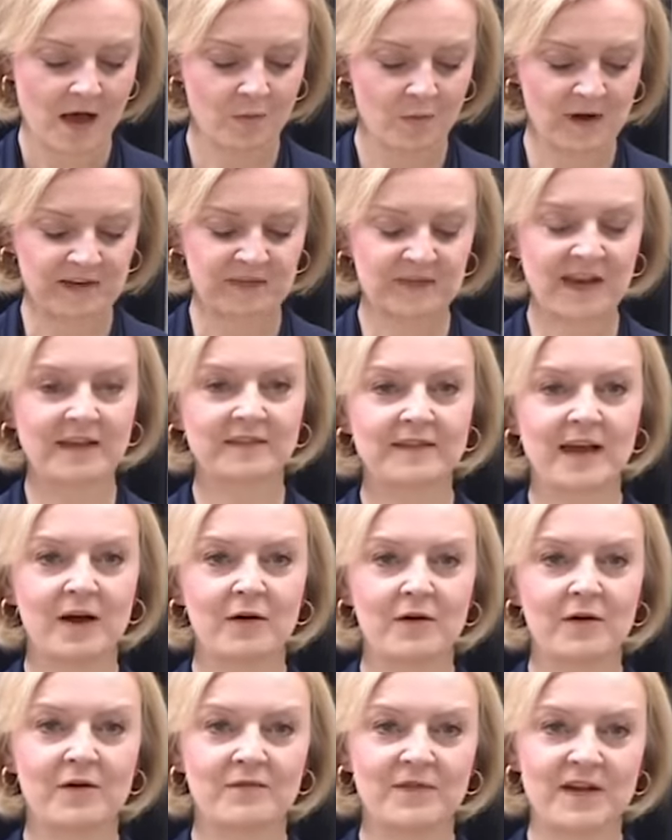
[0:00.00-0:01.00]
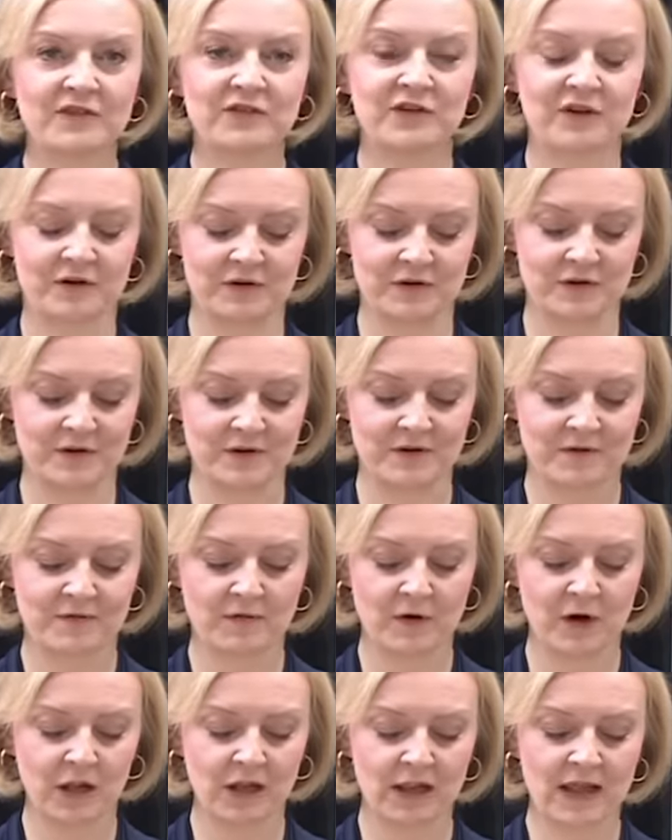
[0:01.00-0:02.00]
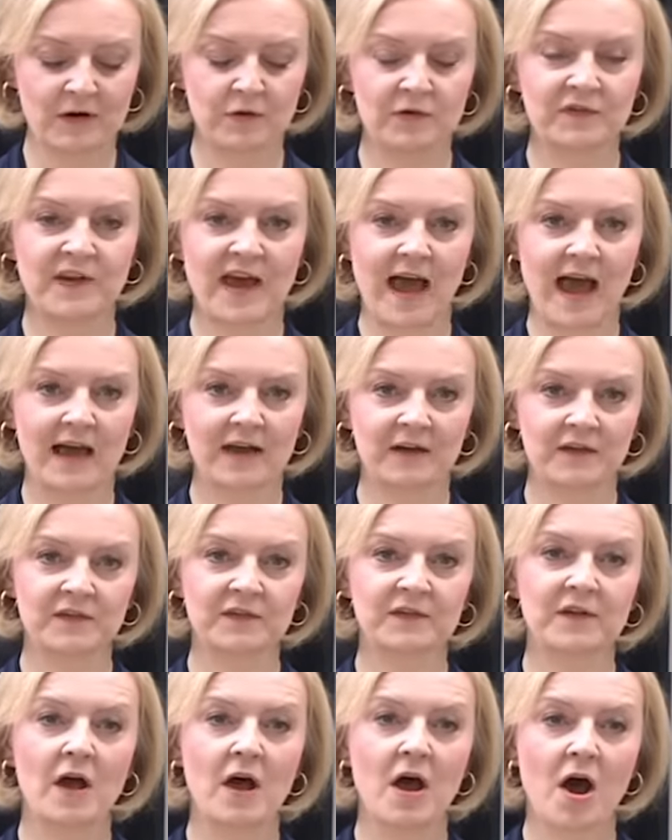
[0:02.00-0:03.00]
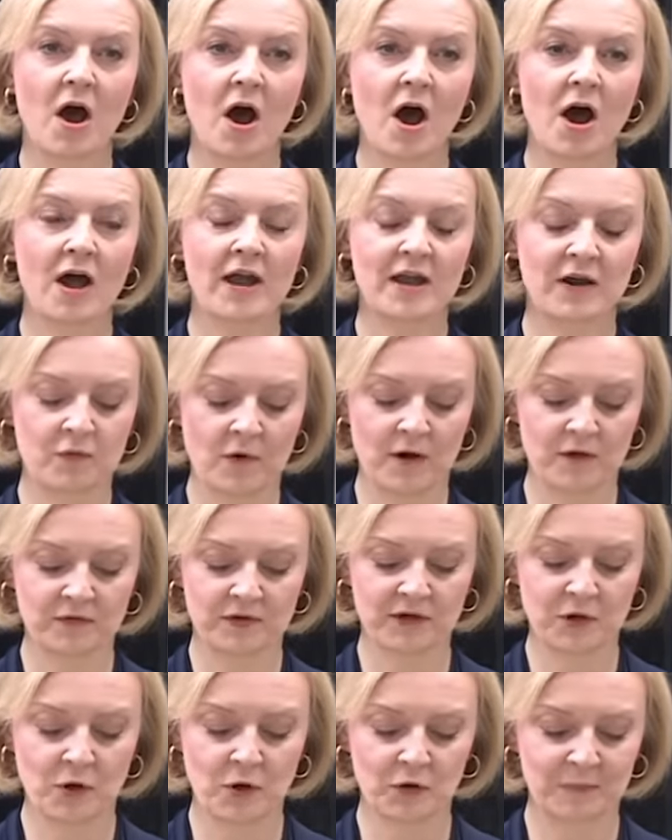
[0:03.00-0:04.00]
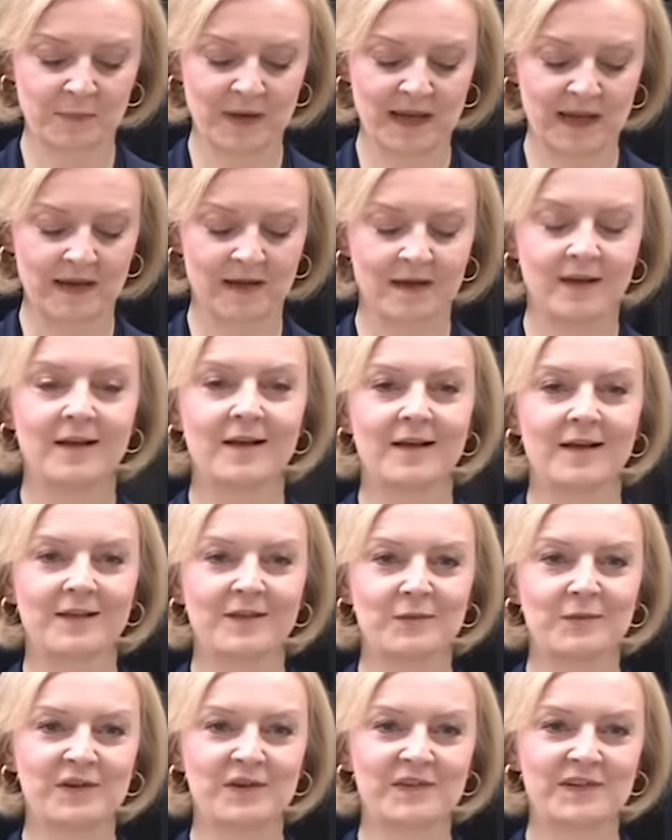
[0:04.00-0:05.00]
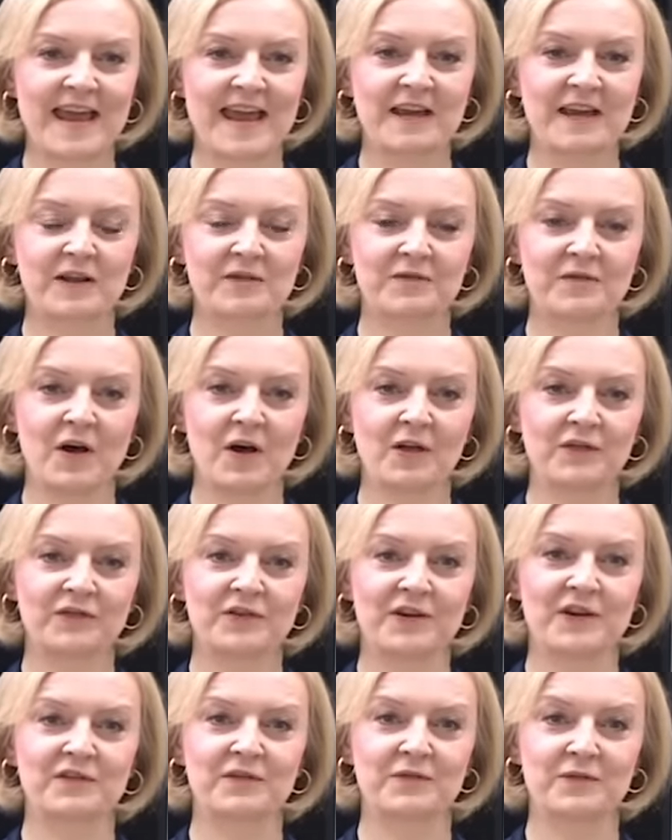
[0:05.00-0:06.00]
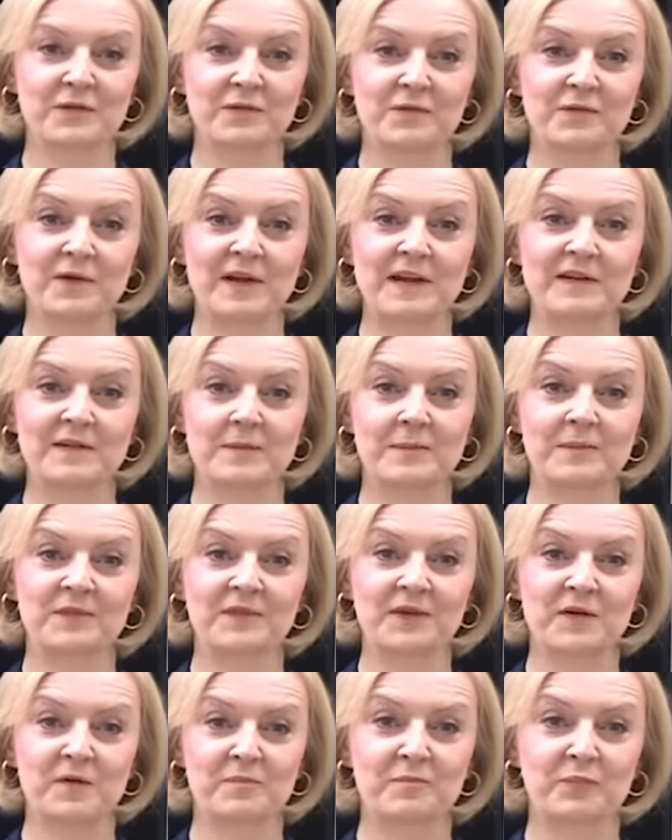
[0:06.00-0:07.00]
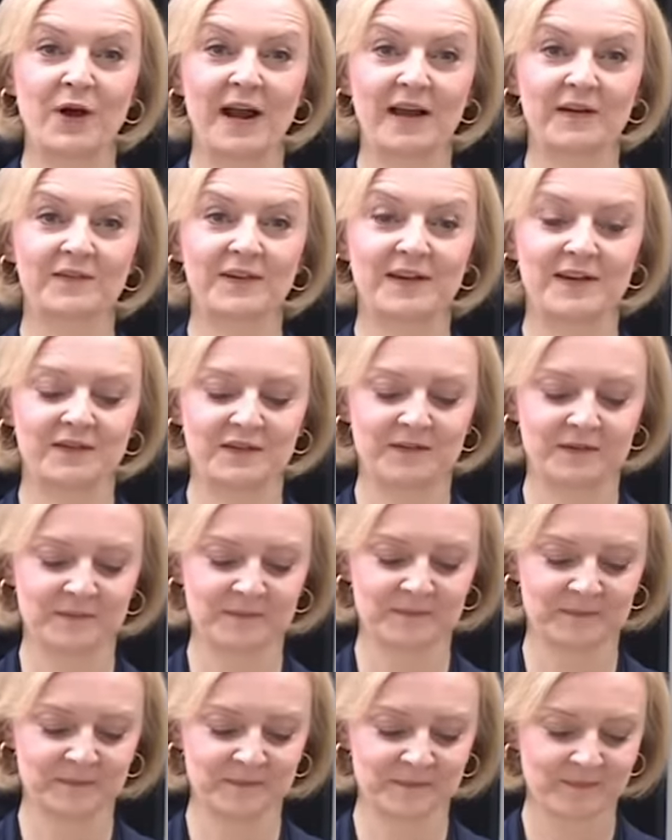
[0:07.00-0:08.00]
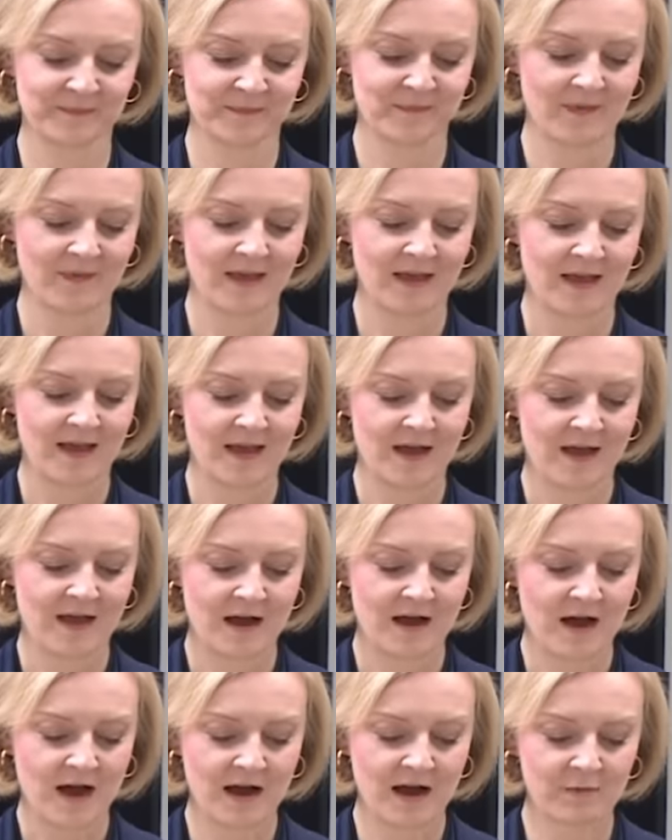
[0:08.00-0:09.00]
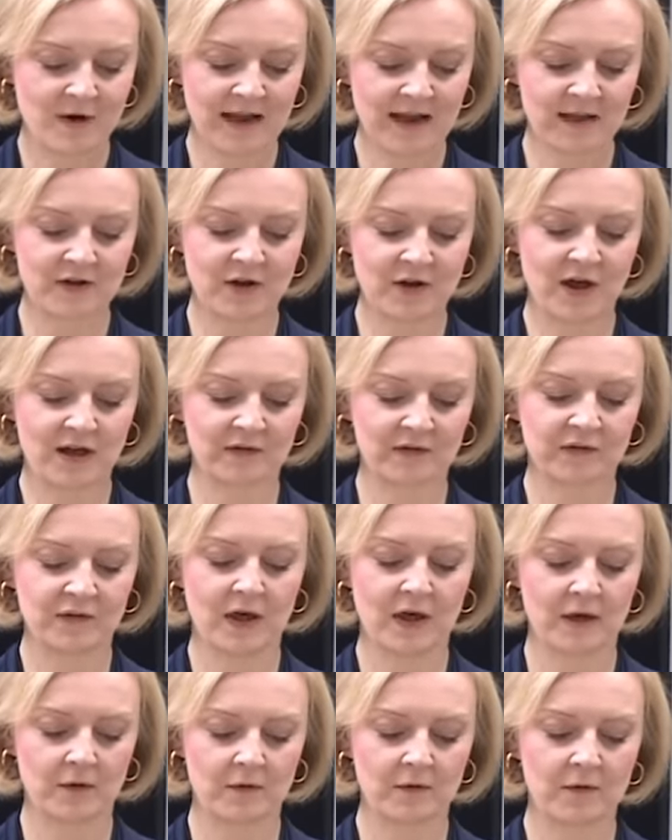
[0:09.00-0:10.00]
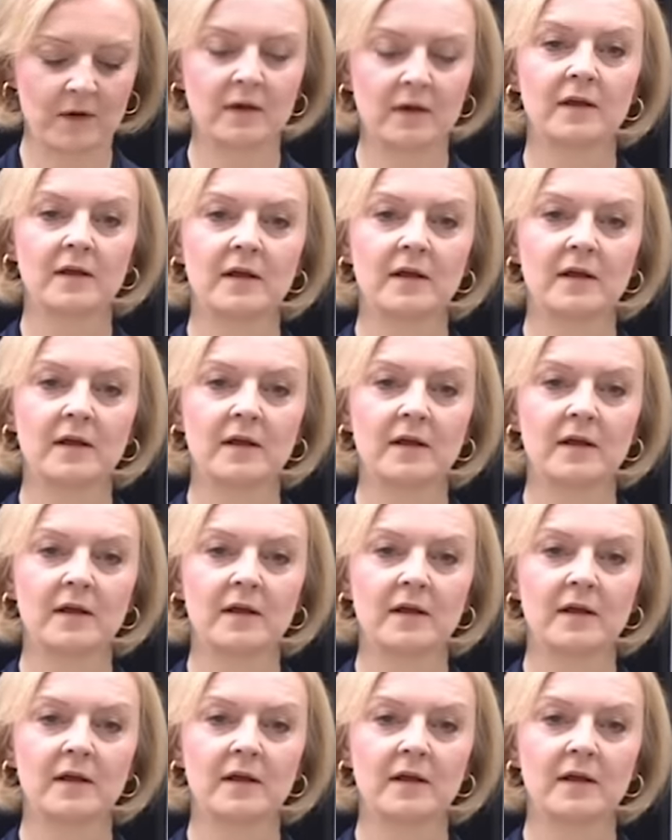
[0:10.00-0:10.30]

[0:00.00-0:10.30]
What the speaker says: And we set out a vision for a low-tax, high-growth economy that would take advantage of the freedoms of Brexit. I recognise, though,